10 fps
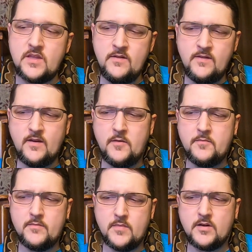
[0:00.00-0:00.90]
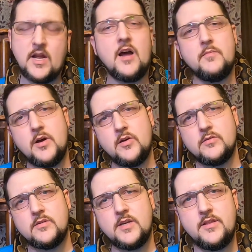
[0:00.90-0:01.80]

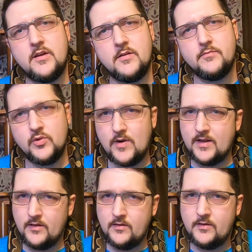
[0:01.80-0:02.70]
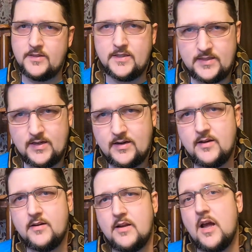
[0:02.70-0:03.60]
combos in the blue-eyed
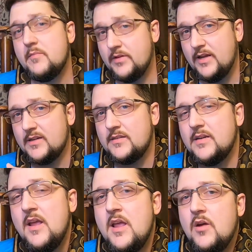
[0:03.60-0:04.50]
leucistic complex